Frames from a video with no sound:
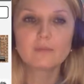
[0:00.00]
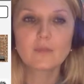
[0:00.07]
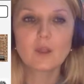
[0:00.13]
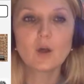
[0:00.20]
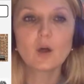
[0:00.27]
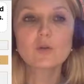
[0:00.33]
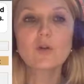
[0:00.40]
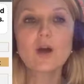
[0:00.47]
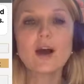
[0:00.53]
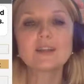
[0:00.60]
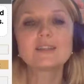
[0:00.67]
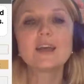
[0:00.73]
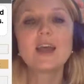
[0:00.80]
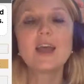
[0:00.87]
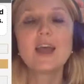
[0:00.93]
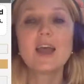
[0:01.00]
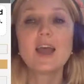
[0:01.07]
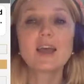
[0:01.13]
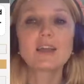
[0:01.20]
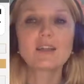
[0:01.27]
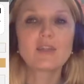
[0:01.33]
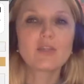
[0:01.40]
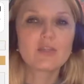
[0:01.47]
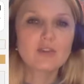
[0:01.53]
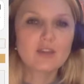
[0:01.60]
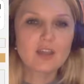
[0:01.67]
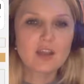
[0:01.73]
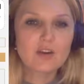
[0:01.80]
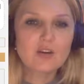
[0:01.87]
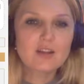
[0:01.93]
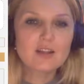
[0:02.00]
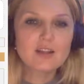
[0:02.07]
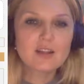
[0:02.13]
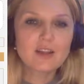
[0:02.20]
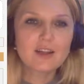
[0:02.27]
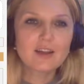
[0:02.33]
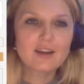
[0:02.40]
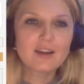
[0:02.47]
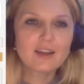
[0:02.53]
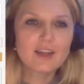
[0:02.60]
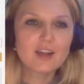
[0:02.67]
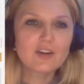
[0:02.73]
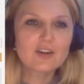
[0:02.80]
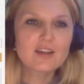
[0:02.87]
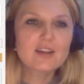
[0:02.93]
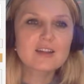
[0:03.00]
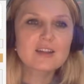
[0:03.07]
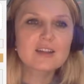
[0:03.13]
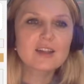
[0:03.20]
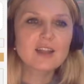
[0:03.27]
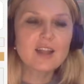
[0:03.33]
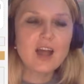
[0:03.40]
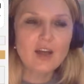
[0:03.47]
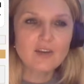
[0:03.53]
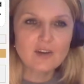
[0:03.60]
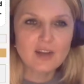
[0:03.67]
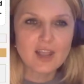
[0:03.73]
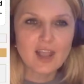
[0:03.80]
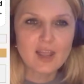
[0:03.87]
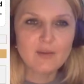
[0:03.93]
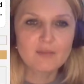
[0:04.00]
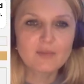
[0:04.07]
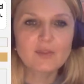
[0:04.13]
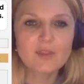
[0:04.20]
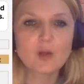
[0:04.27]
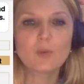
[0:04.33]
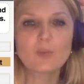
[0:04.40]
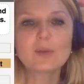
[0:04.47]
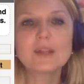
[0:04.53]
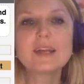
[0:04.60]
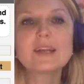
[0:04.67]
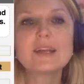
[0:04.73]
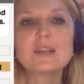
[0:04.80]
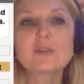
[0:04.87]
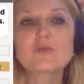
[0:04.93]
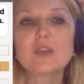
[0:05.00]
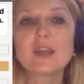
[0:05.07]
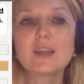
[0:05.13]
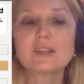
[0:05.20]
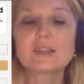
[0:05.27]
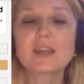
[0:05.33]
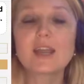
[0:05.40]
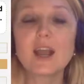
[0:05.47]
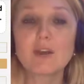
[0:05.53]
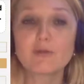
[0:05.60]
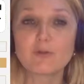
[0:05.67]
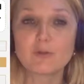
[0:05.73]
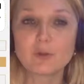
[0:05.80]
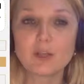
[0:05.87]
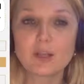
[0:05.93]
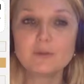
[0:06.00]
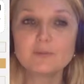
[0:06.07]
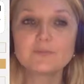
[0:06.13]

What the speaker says: All right. Here is another game. So please read carefully.